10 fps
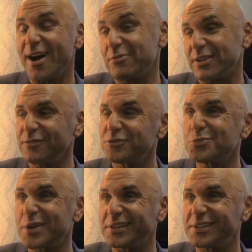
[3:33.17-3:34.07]
I would love to
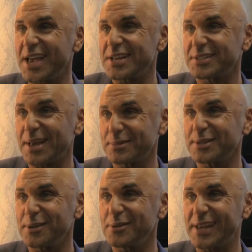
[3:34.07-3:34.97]
win. Yes,
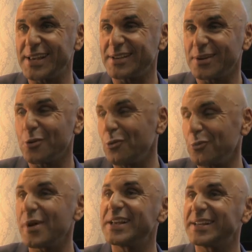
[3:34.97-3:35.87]
absolutely. All the
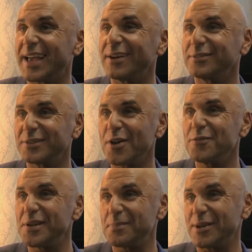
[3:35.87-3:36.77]
way now, and
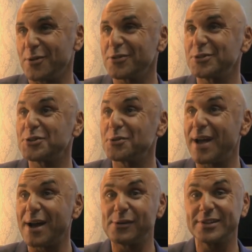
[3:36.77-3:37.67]
hopefully it'd be longer than 2
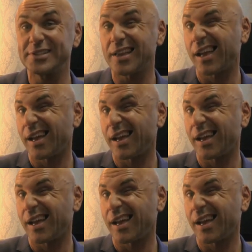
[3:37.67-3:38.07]
hours.